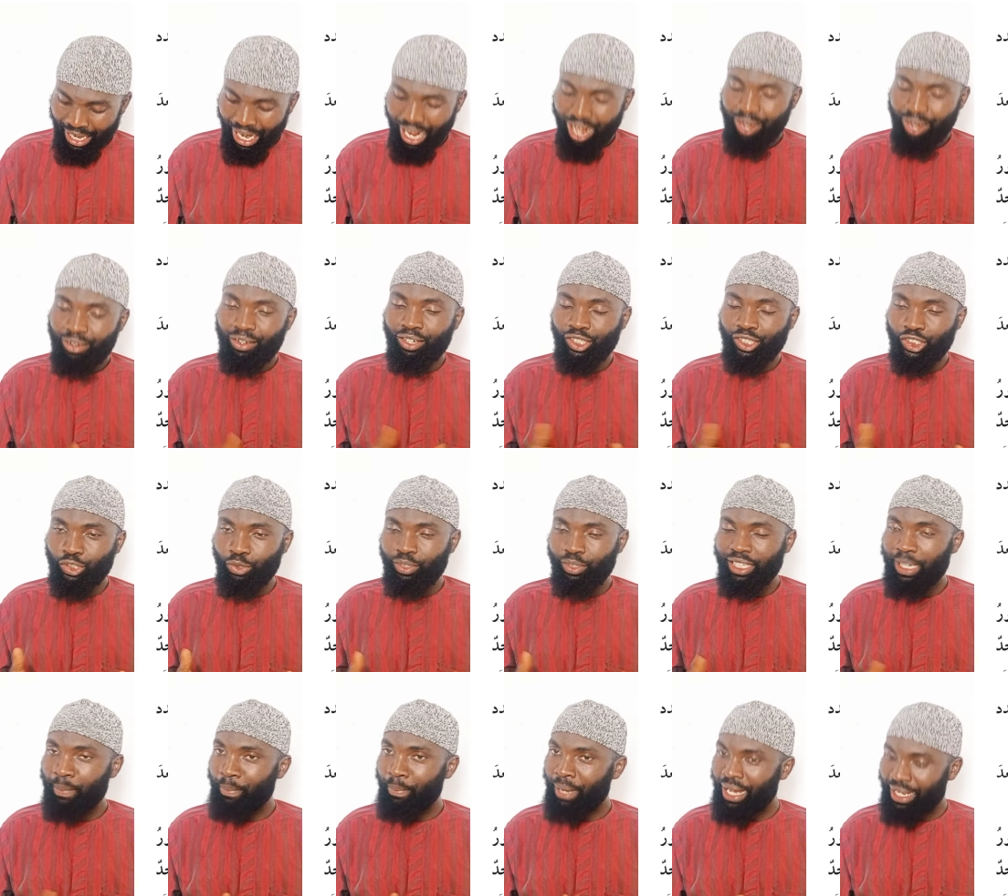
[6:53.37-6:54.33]

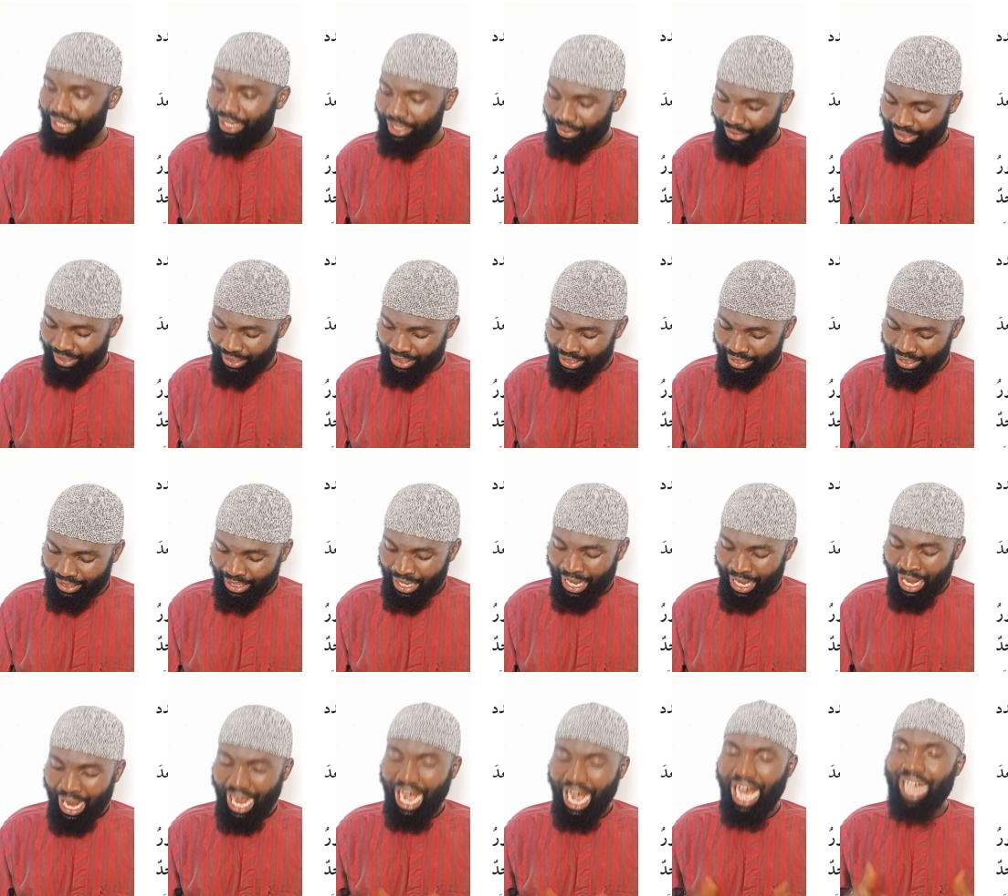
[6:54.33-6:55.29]
Al-Rajulu, the man now says,
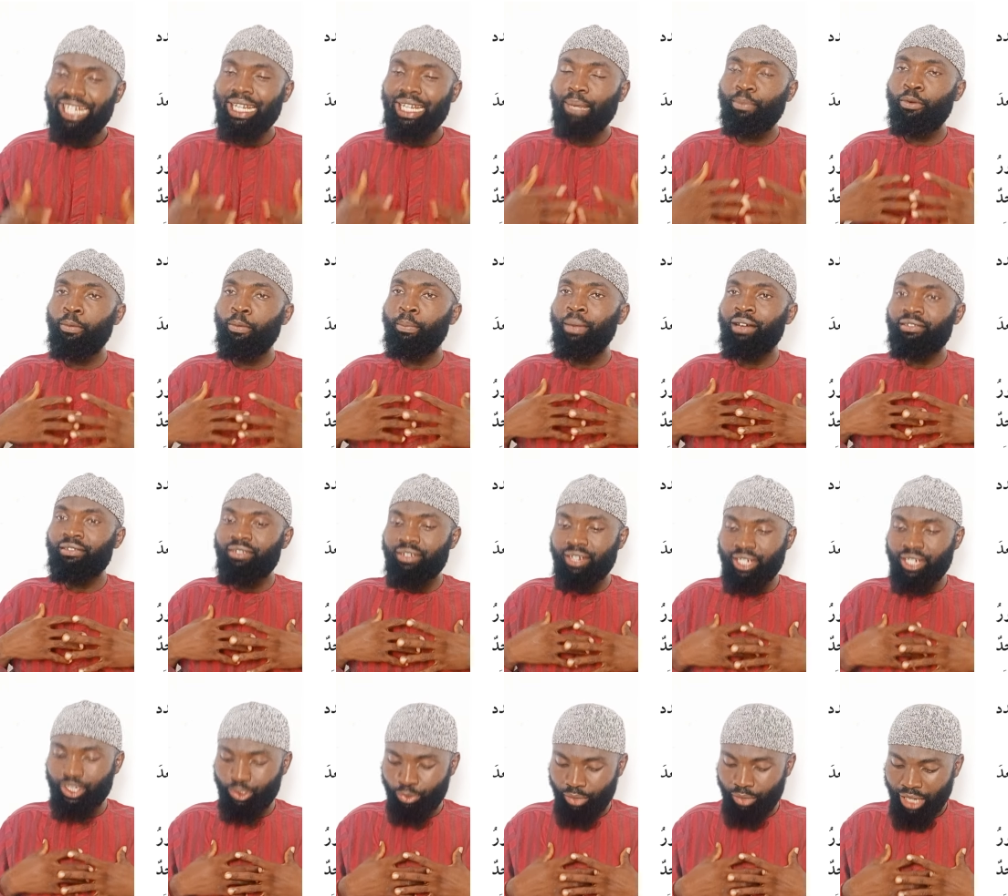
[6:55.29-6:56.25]
Ana
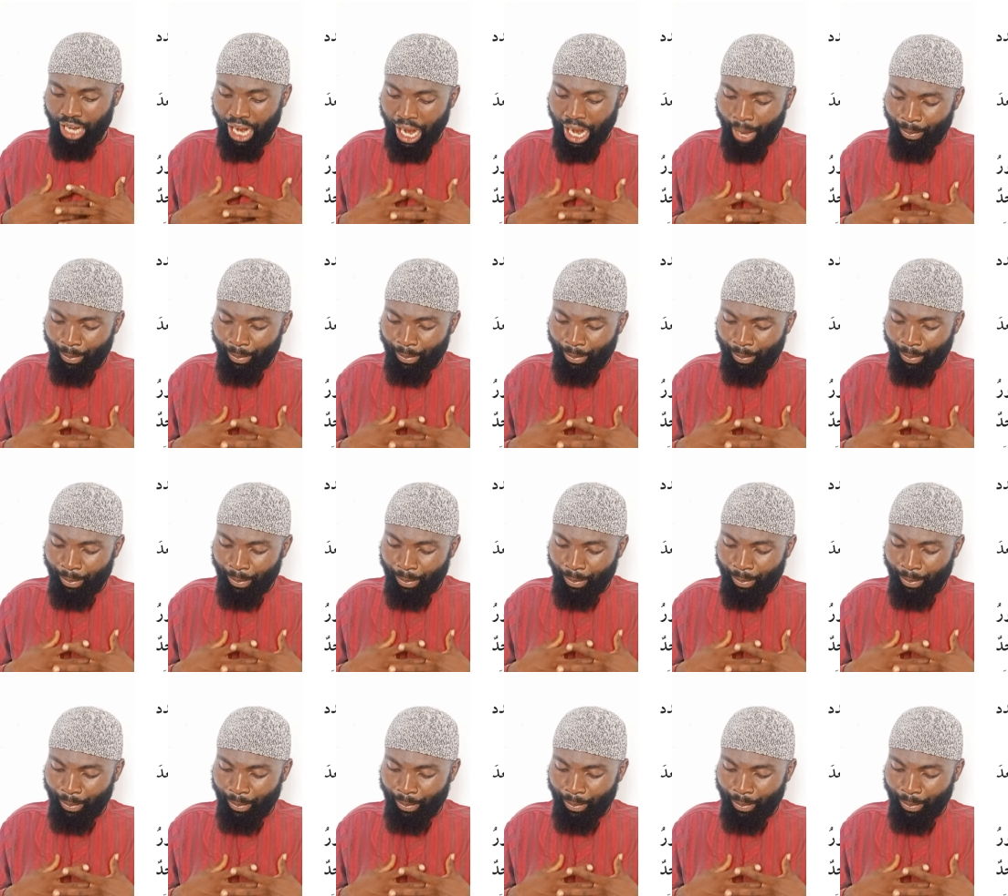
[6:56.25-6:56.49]
mumarridun.